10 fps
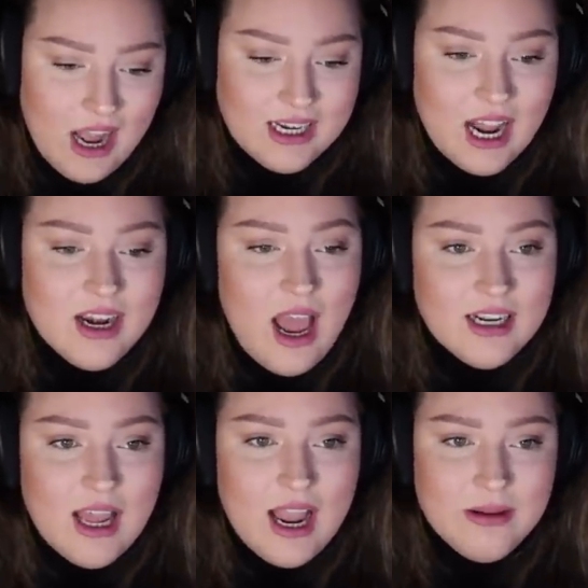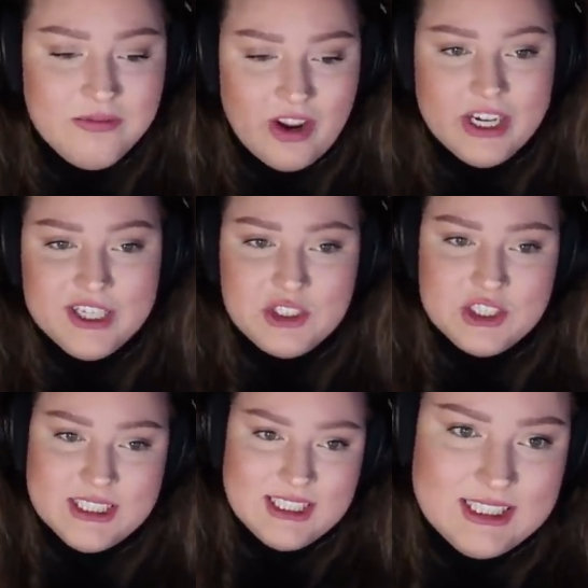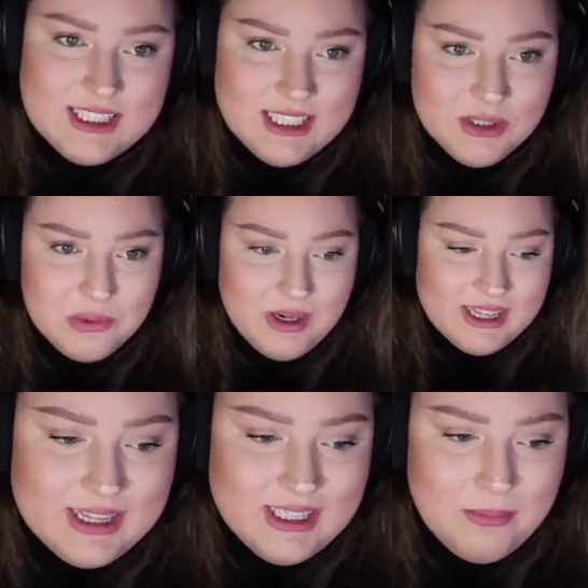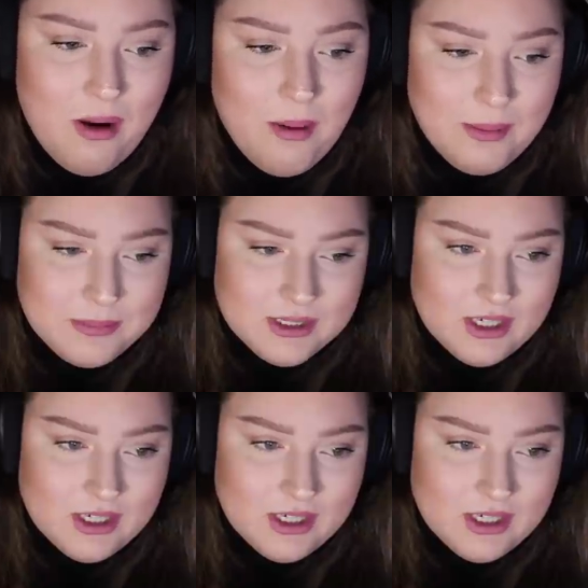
I kind of, I, I am very interested to see what the pop ups